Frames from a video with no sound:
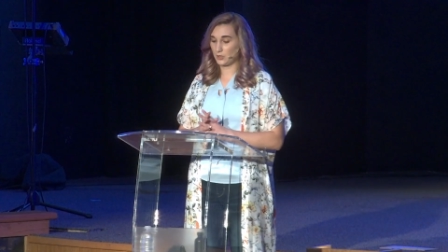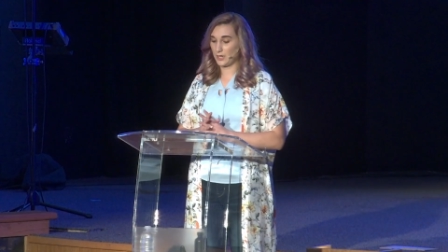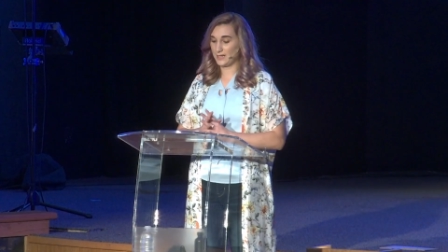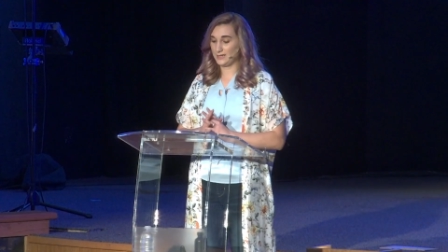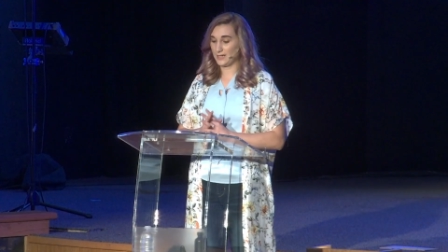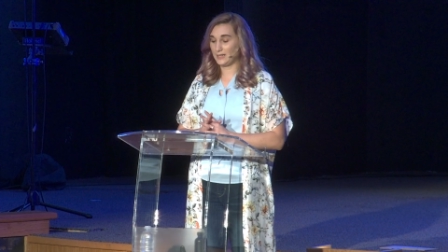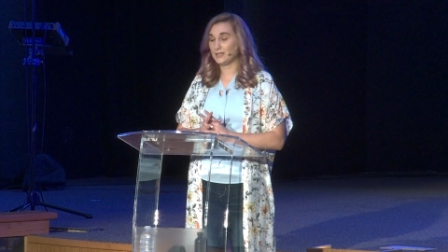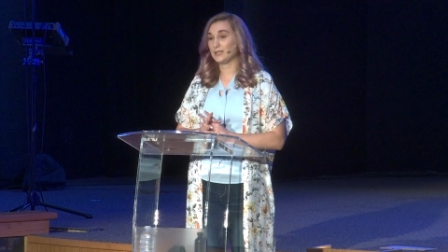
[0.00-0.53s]
your
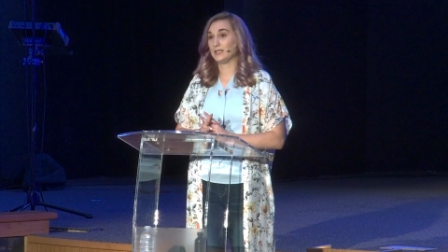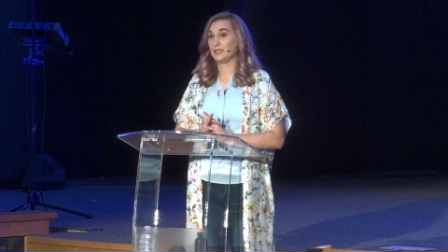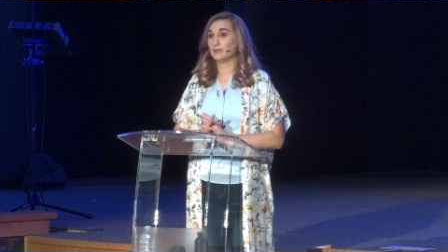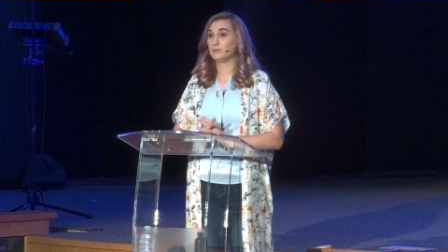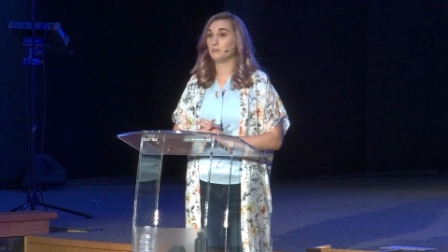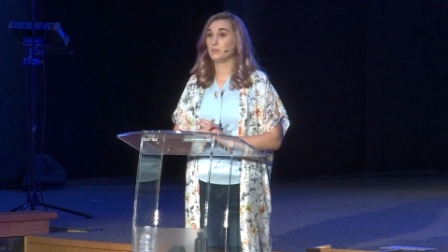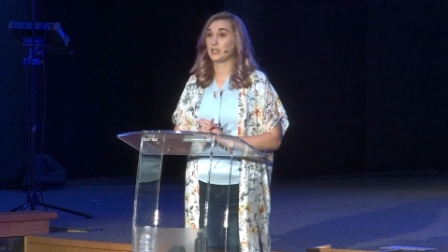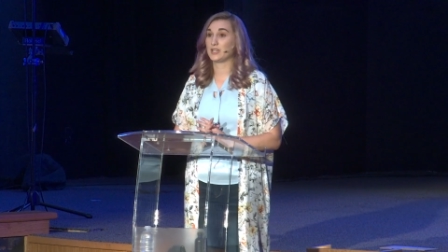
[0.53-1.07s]

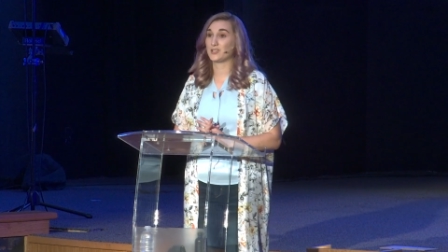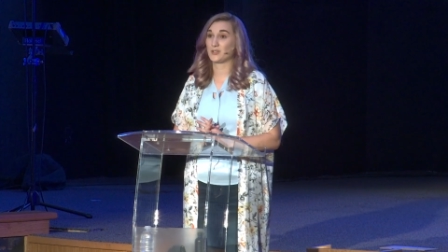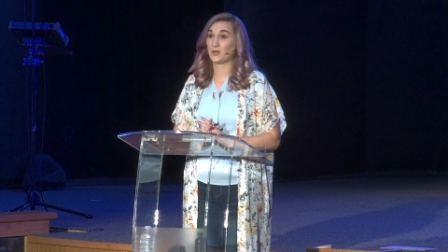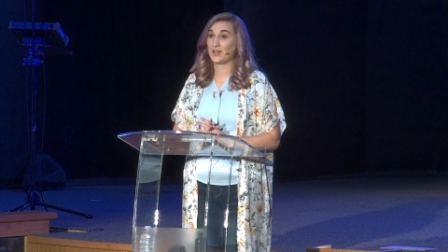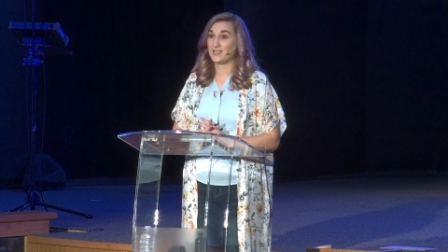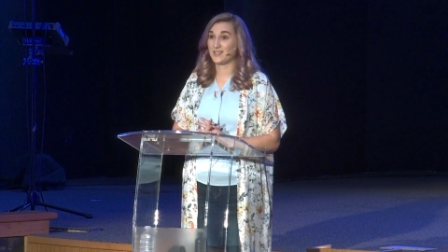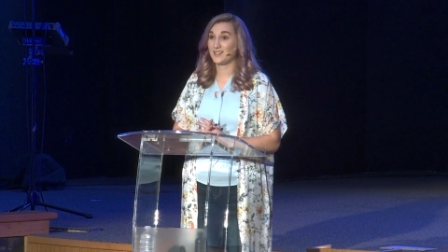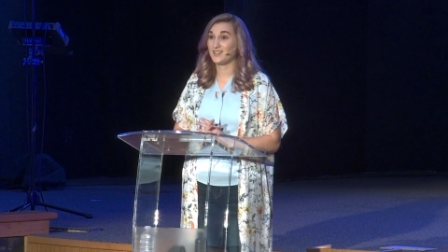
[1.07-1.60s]
identity because
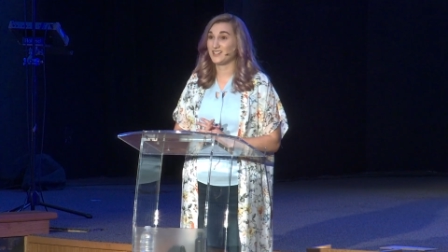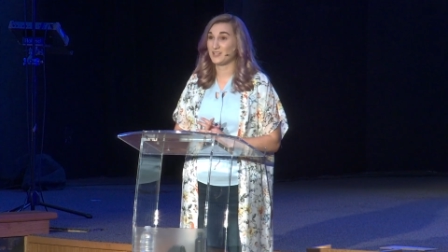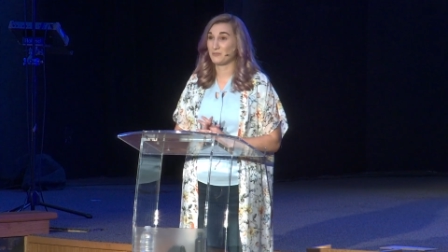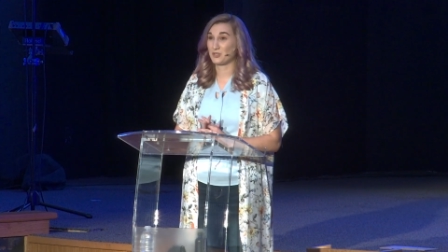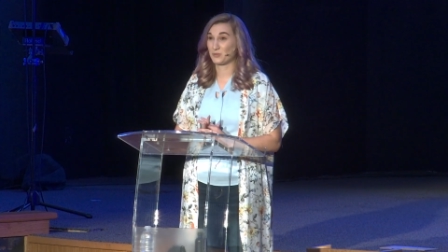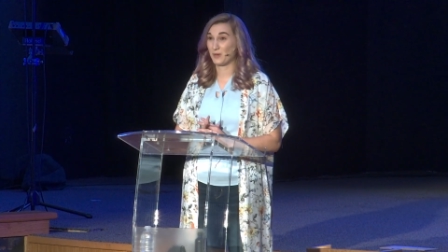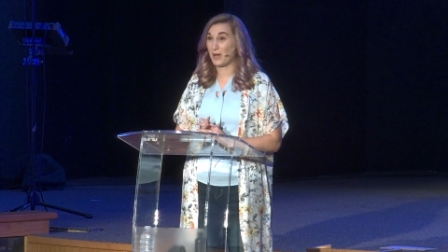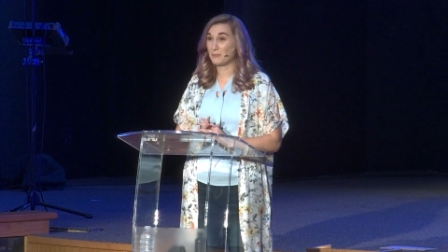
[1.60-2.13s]
your identity
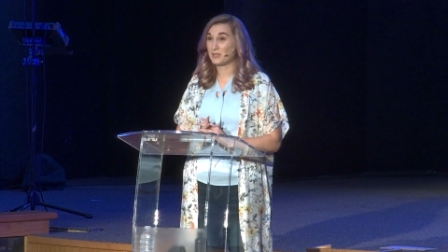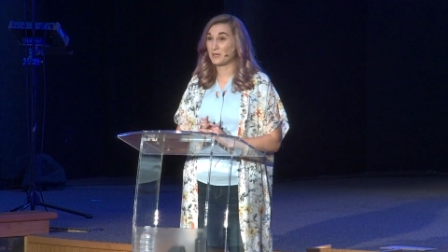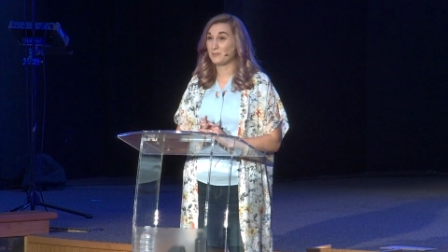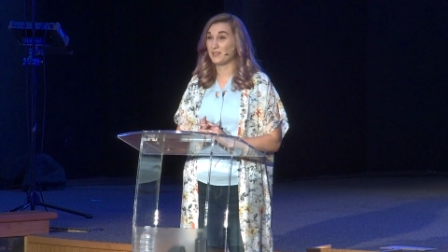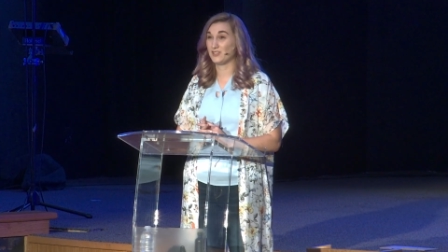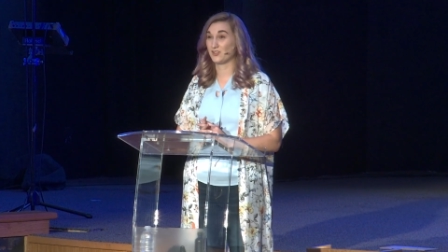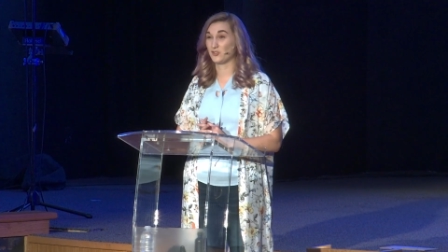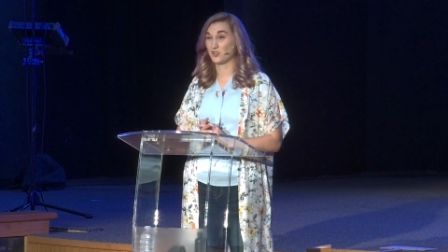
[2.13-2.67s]
was wrapped
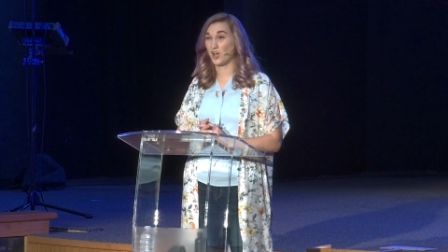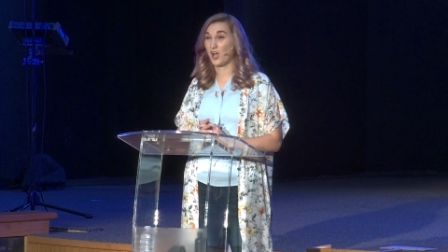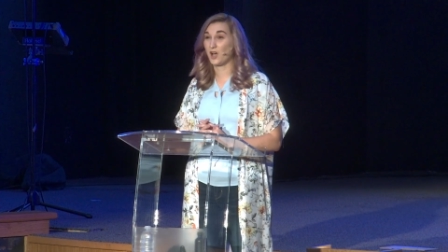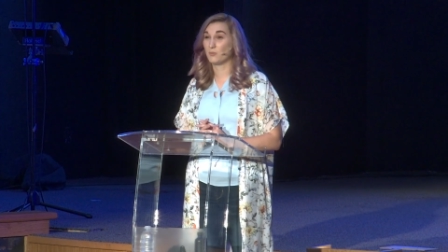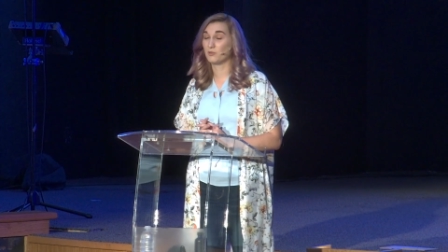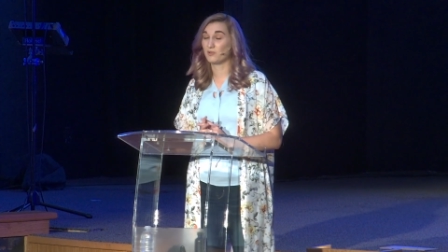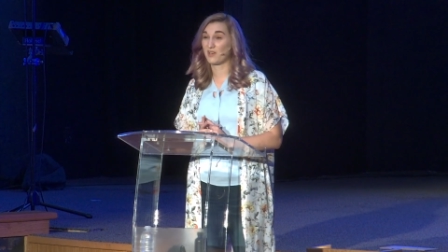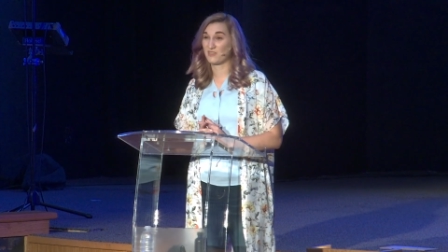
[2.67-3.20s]
up in your
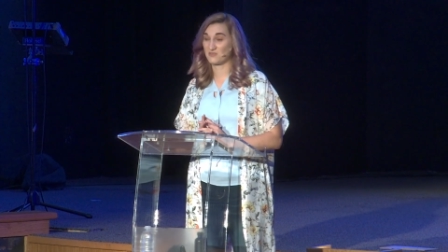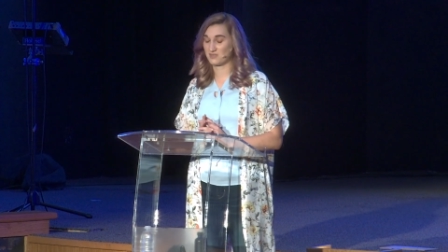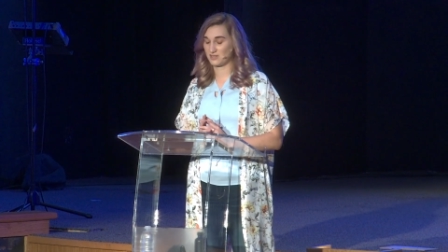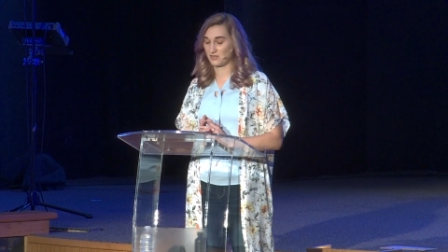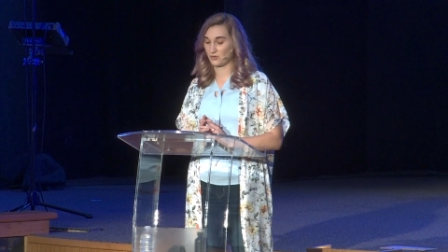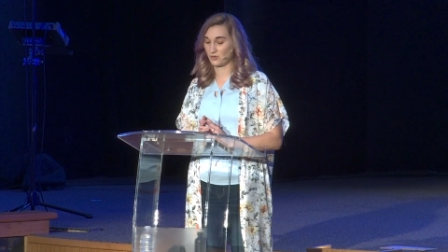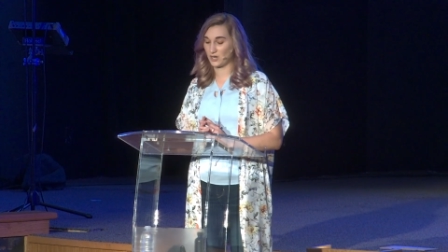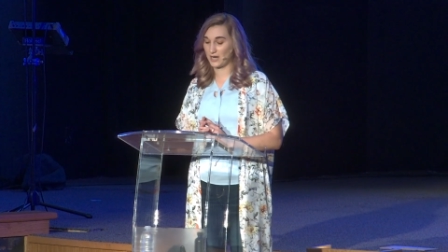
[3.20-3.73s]
job rather
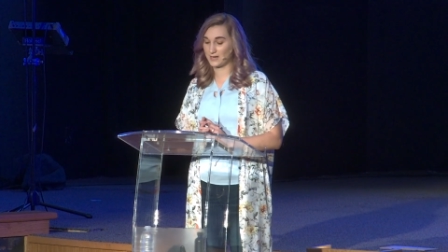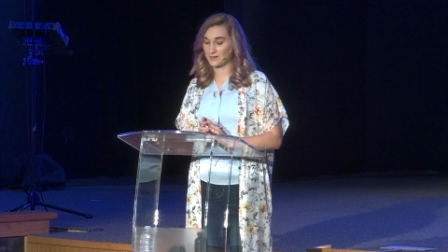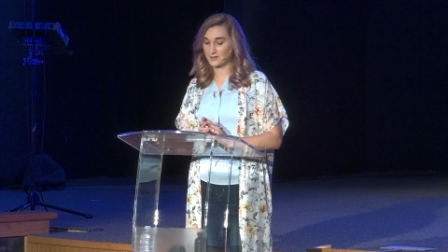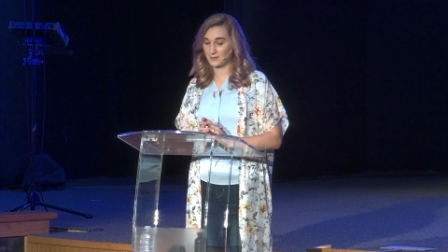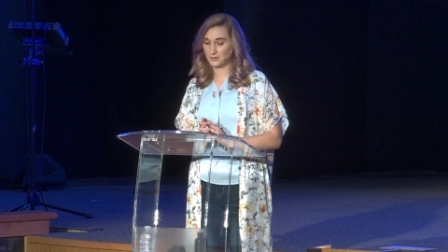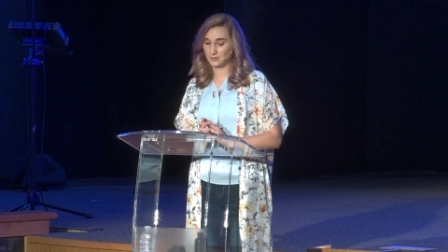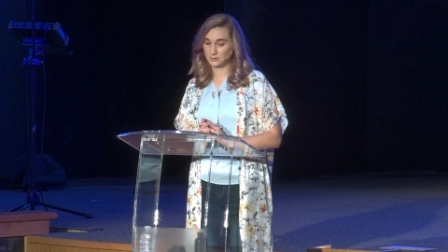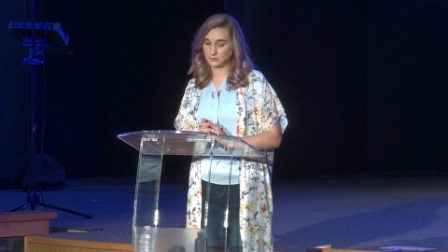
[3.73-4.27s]
than in
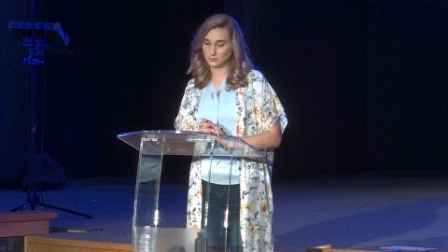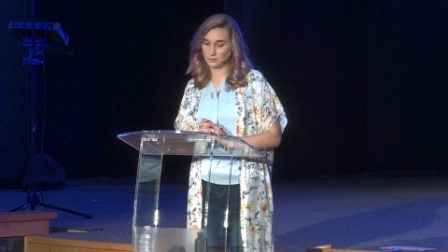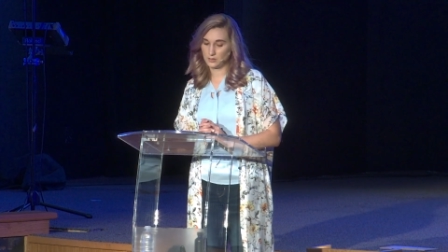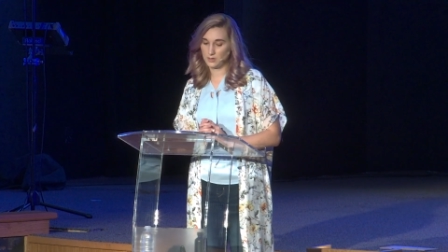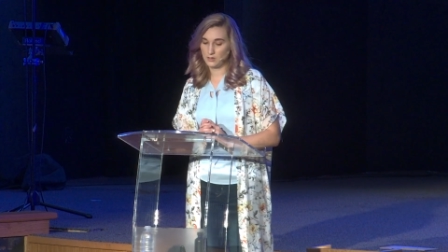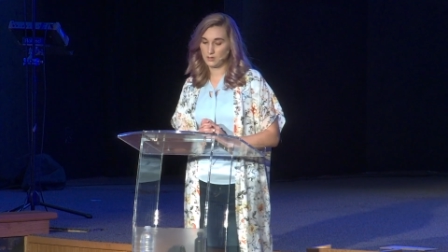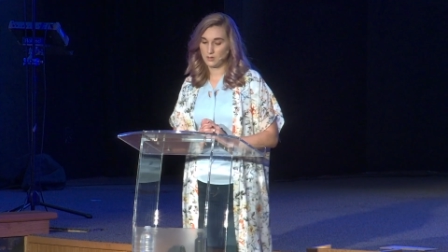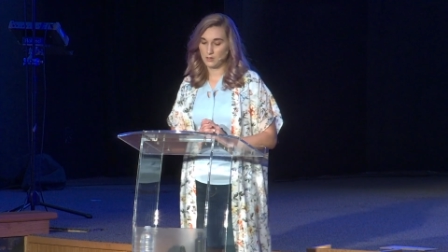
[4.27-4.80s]
Christ.
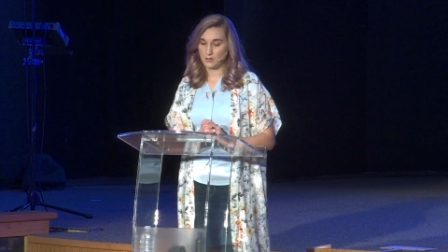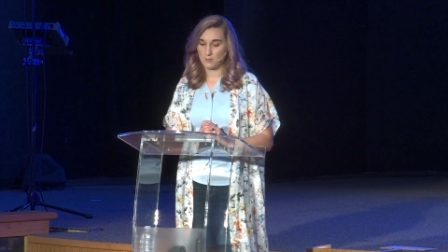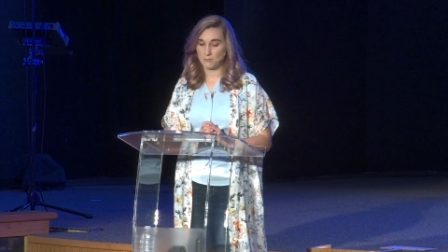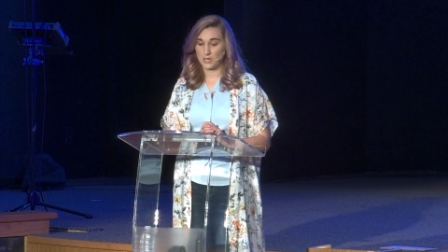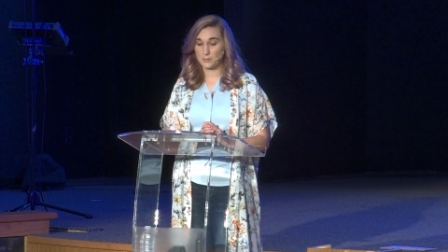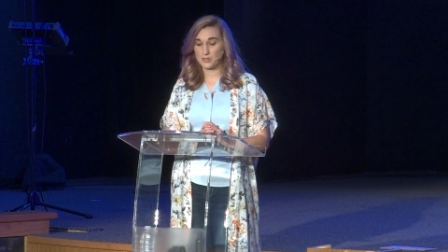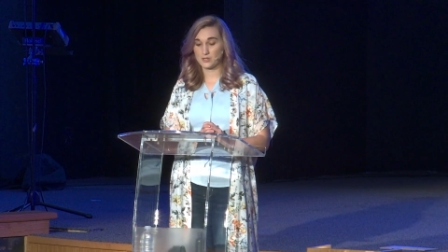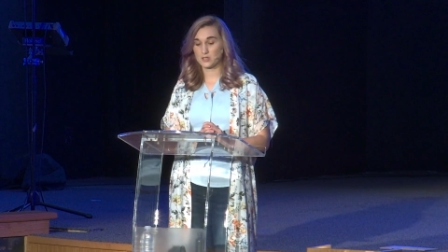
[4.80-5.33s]

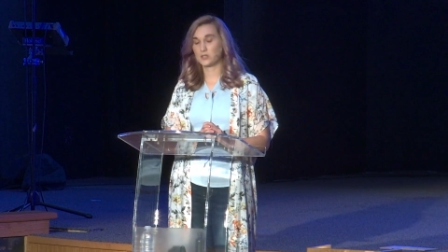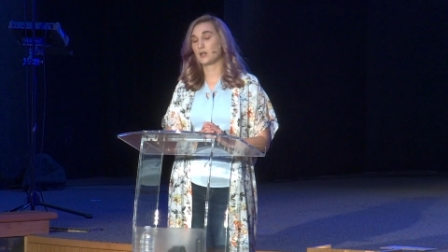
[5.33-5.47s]
Maybe you're